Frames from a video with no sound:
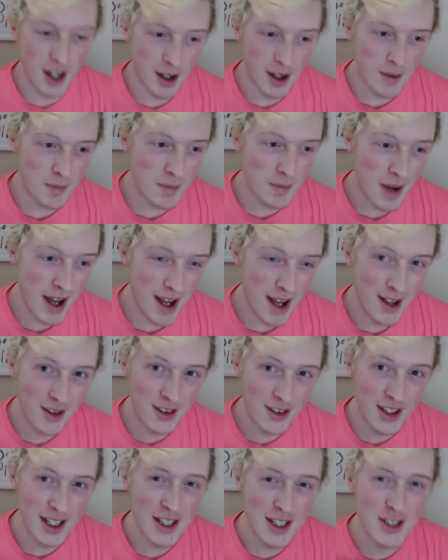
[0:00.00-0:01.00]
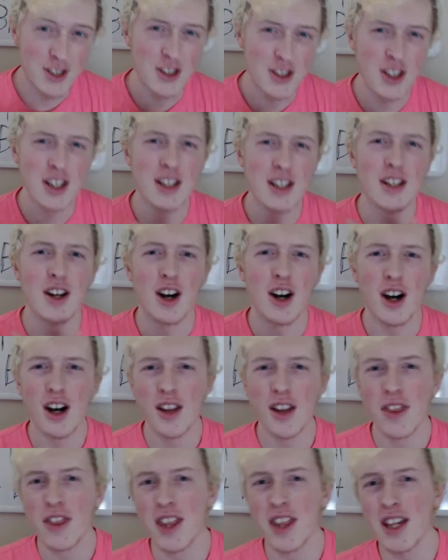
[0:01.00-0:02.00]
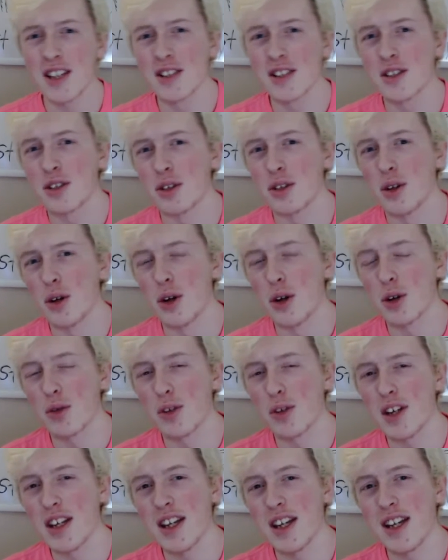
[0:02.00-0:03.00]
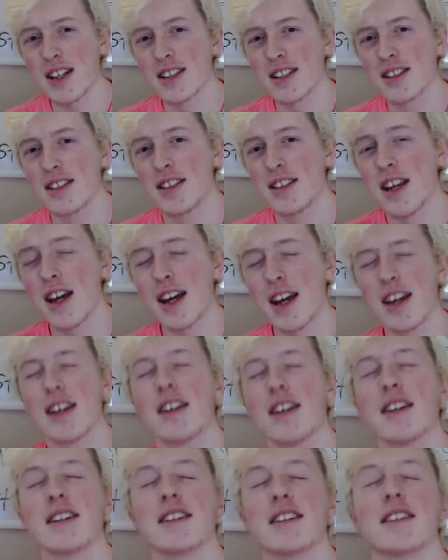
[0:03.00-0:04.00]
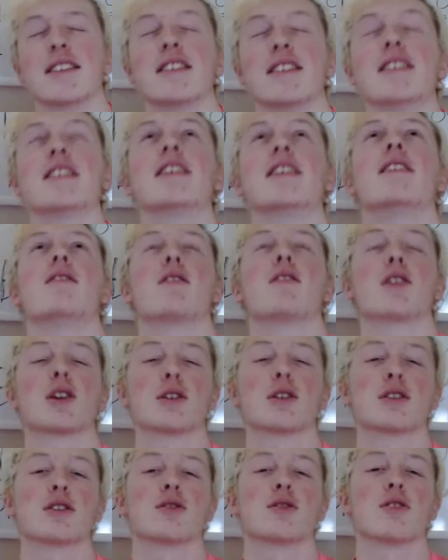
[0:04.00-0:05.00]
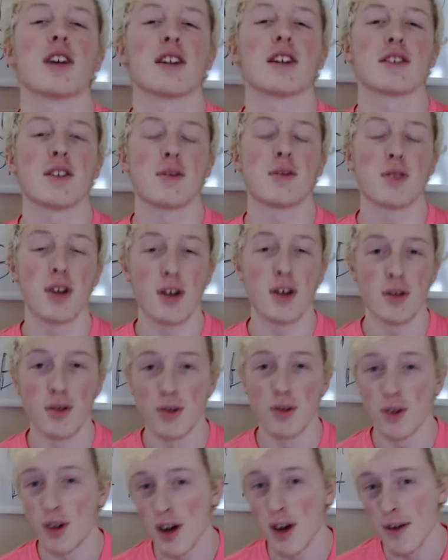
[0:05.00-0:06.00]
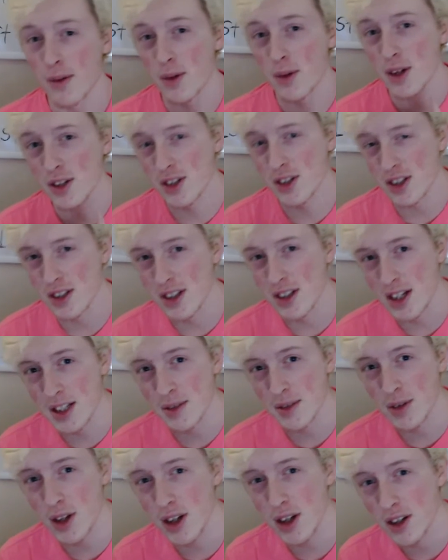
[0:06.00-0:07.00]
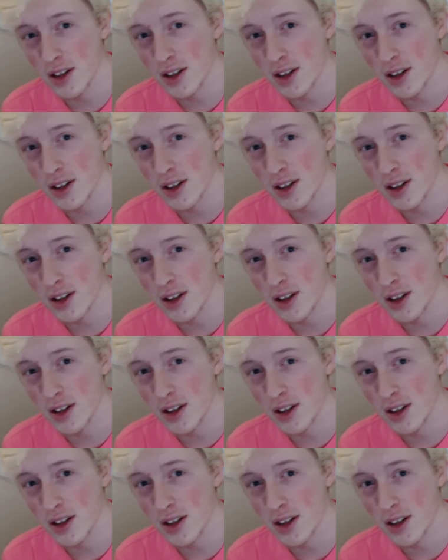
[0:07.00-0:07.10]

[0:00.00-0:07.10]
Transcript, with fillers: Pound Nation, on this glorious day? For those of you guys don't know or haven't watched yesterday's vlog,